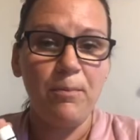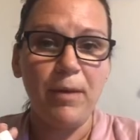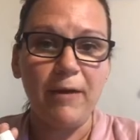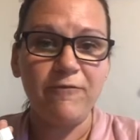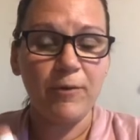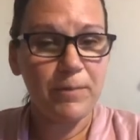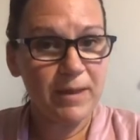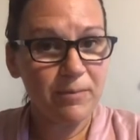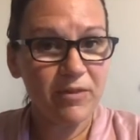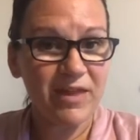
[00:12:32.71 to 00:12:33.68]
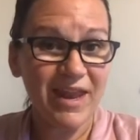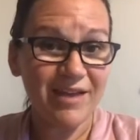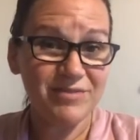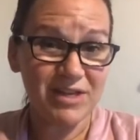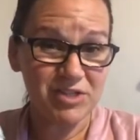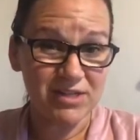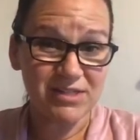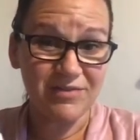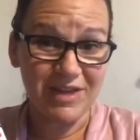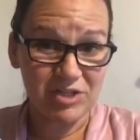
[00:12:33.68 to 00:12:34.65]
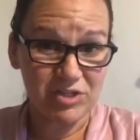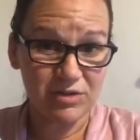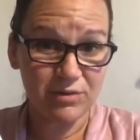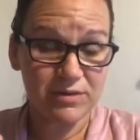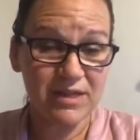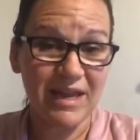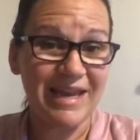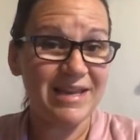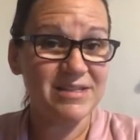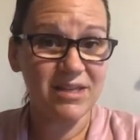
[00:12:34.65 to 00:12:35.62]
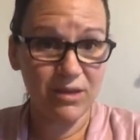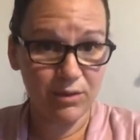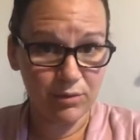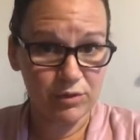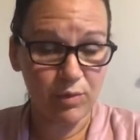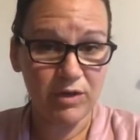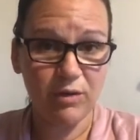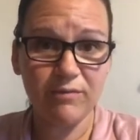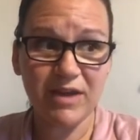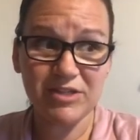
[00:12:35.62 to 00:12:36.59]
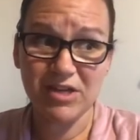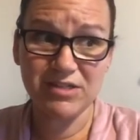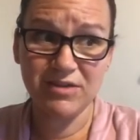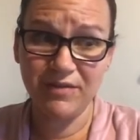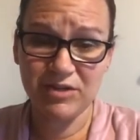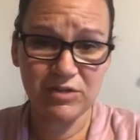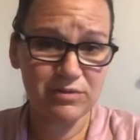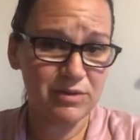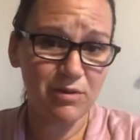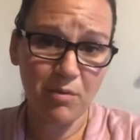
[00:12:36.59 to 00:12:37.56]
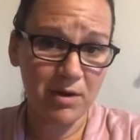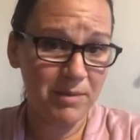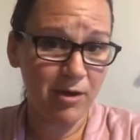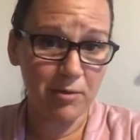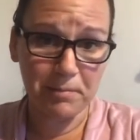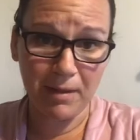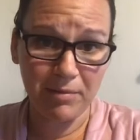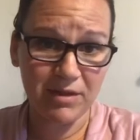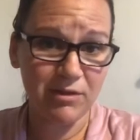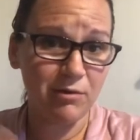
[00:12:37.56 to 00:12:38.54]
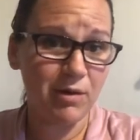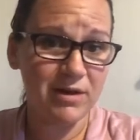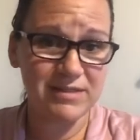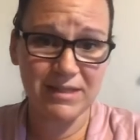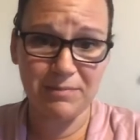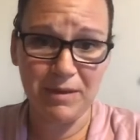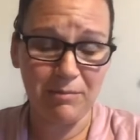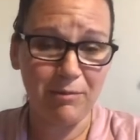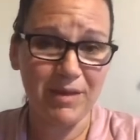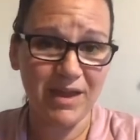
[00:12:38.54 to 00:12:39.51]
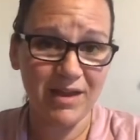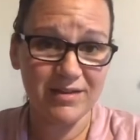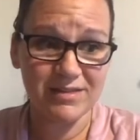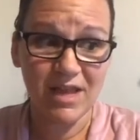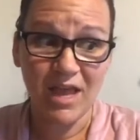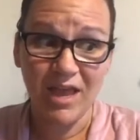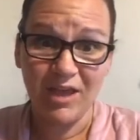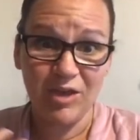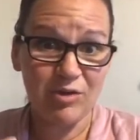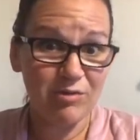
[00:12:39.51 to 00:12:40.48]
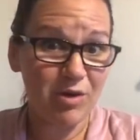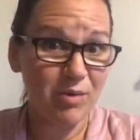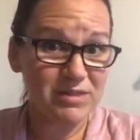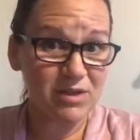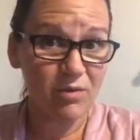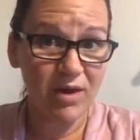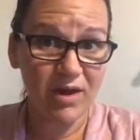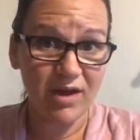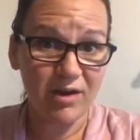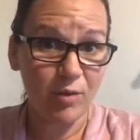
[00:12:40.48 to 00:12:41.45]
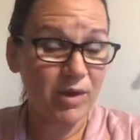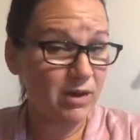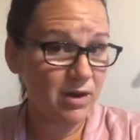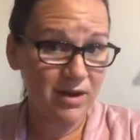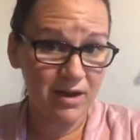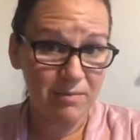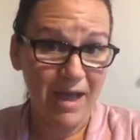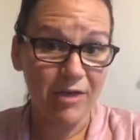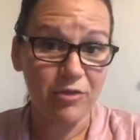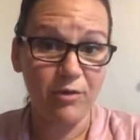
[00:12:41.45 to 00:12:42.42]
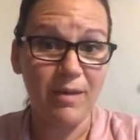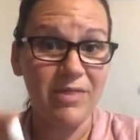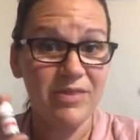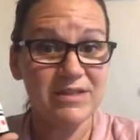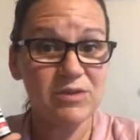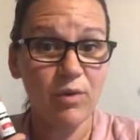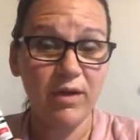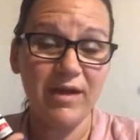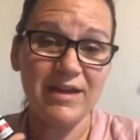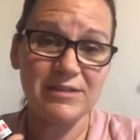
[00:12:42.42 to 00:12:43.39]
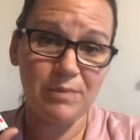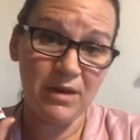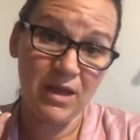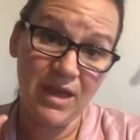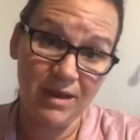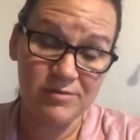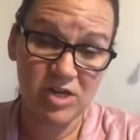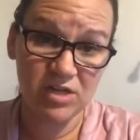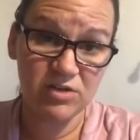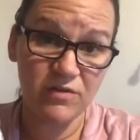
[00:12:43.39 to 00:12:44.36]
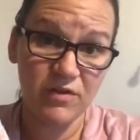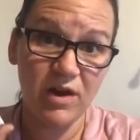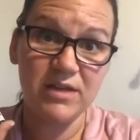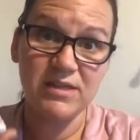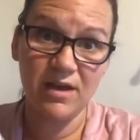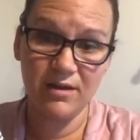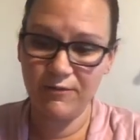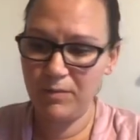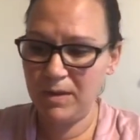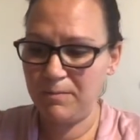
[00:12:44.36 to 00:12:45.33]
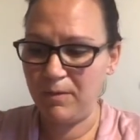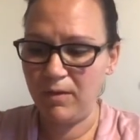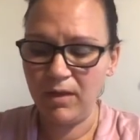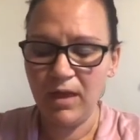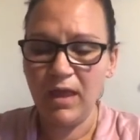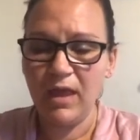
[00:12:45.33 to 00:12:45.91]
But for people that have digestive issues, it is huge. When you have digestive issues, you don't want to be out in public. You don't want to see people because you don't know what's going on or when you're going to need a bathroom. And this oil has been a game changer for a ton of people.